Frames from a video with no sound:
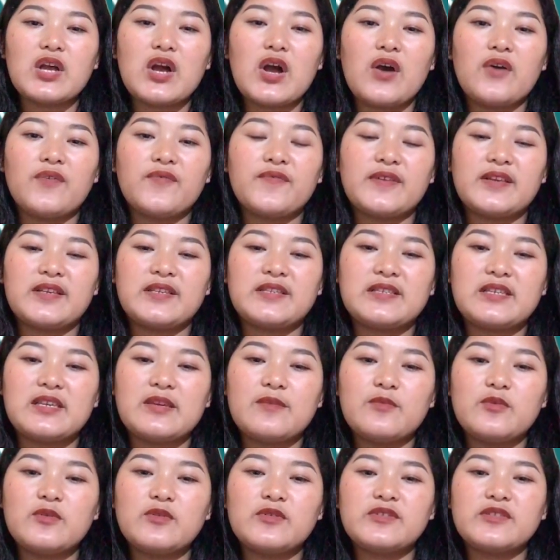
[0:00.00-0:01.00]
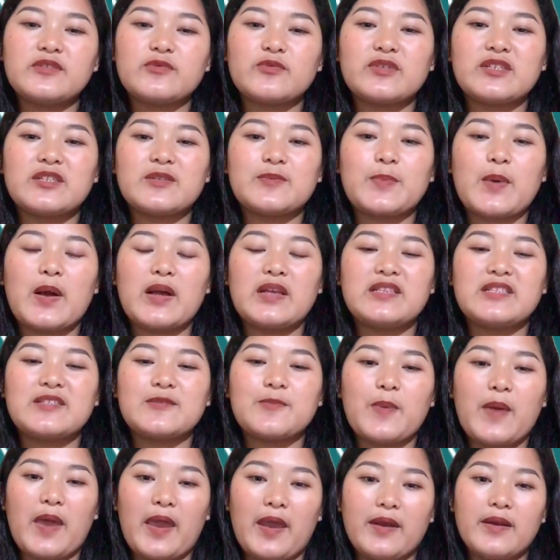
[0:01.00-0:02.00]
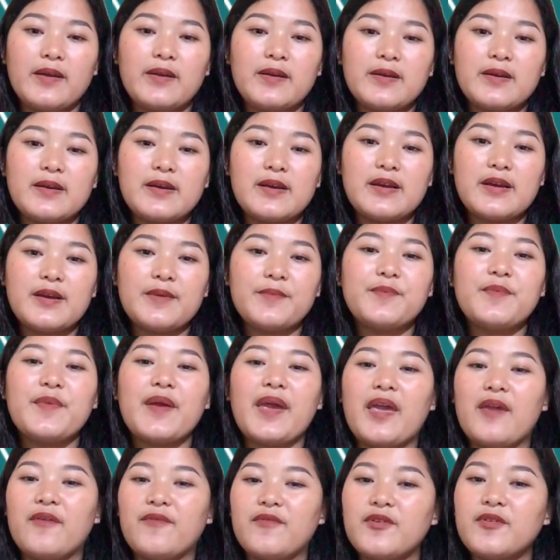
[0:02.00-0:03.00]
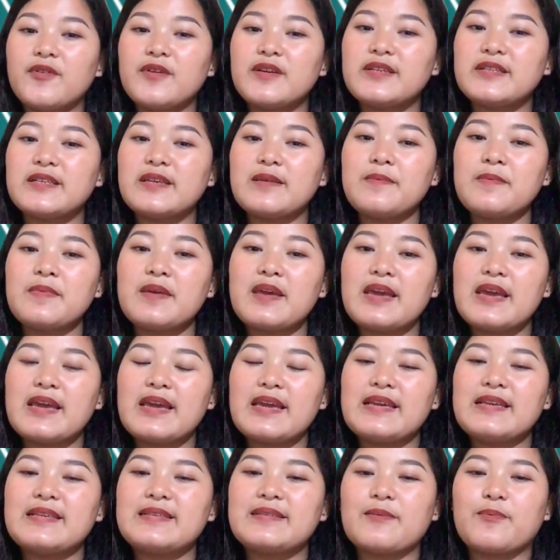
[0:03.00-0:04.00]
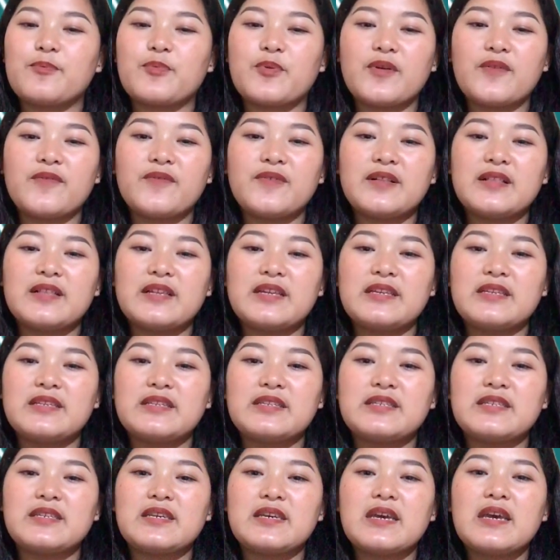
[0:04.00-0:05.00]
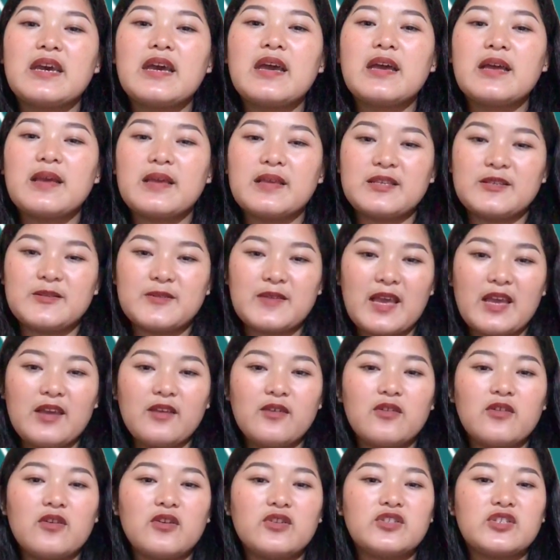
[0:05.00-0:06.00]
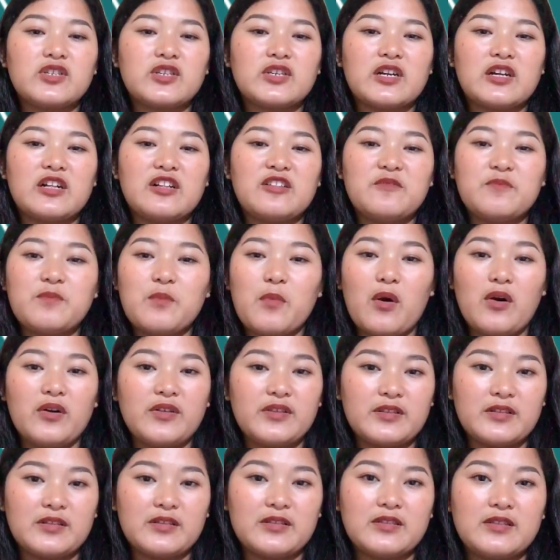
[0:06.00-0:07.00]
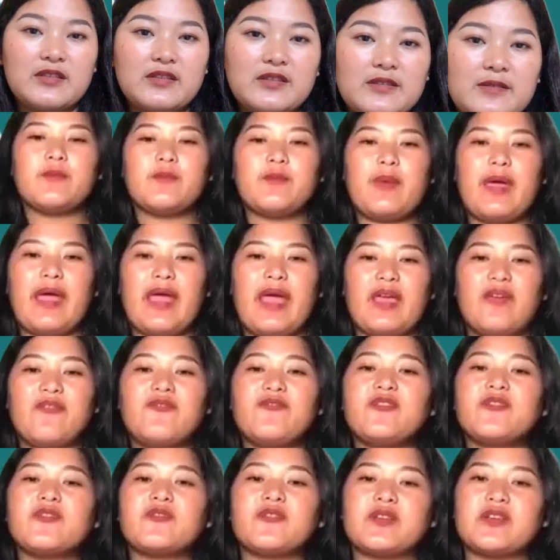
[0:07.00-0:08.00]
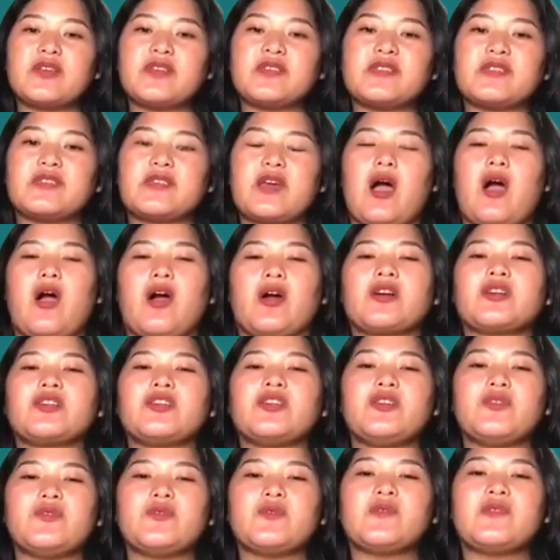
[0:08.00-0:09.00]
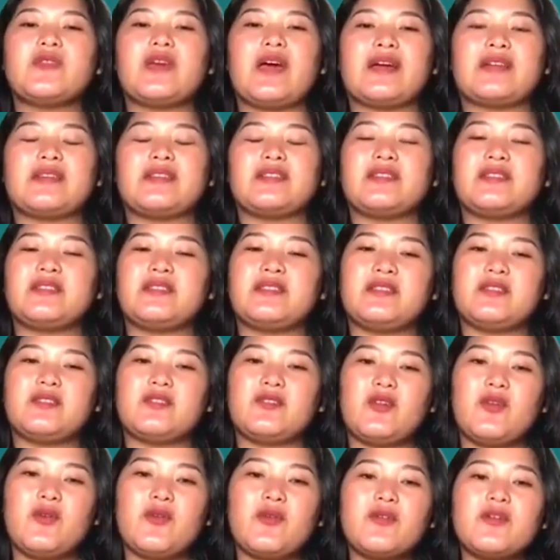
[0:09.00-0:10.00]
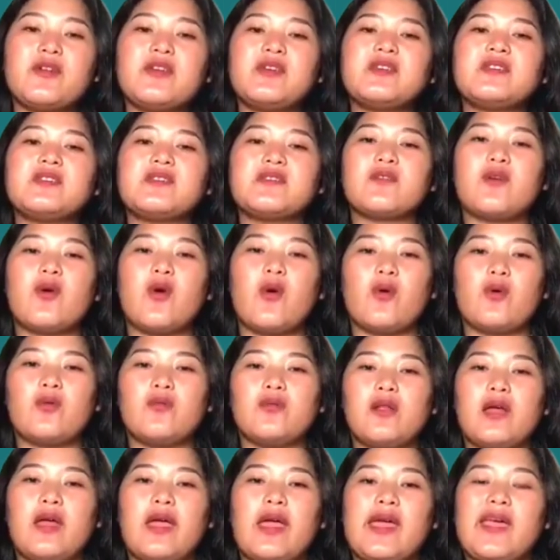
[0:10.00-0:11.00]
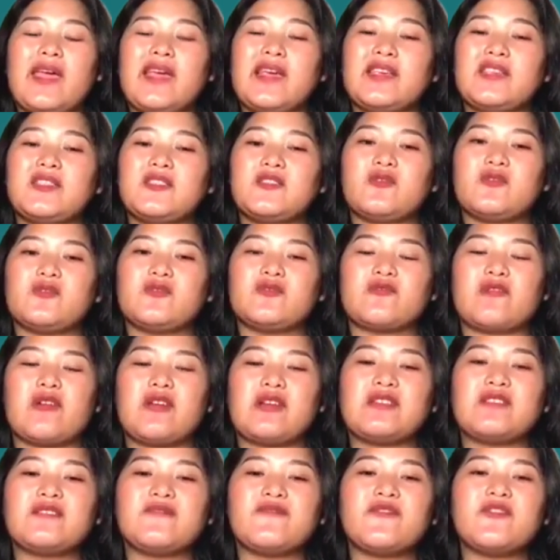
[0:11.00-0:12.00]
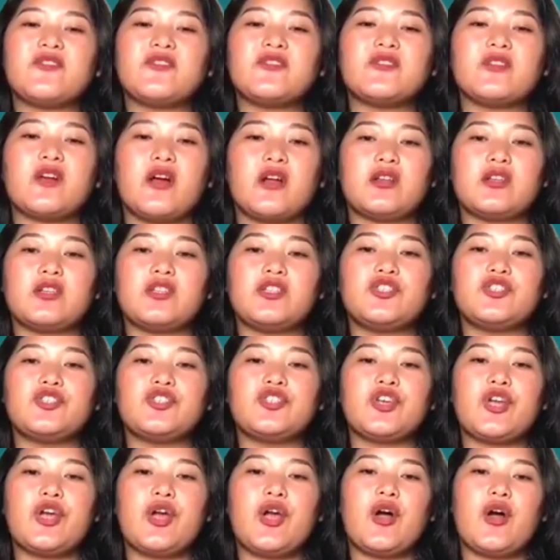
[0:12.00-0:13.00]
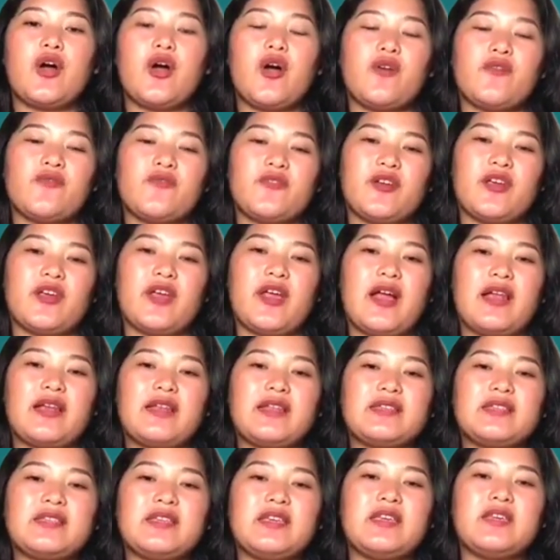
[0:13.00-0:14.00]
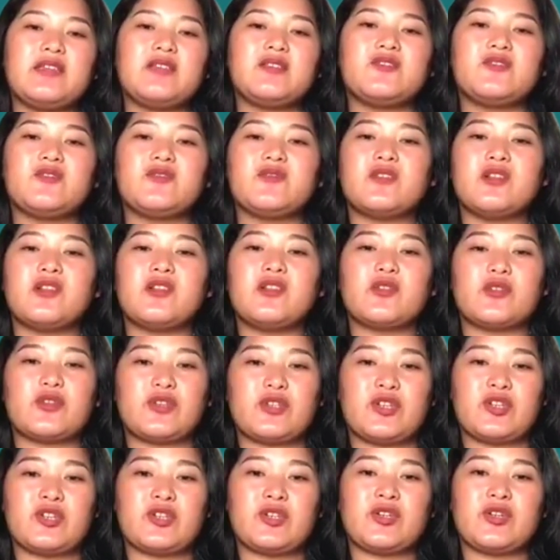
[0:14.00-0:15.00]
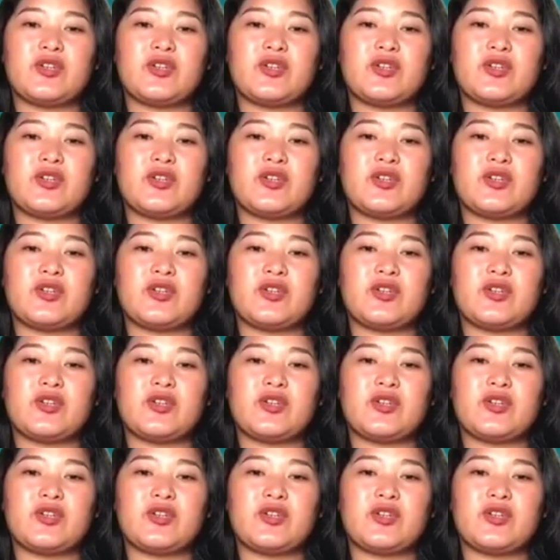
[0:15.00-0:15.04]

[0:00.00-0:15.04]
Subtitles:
of stimulus-response pair, behaviorism is a prevalent psychological model. Behaviorists argue that theory's goal is to transfer knowledge of reality to the learner.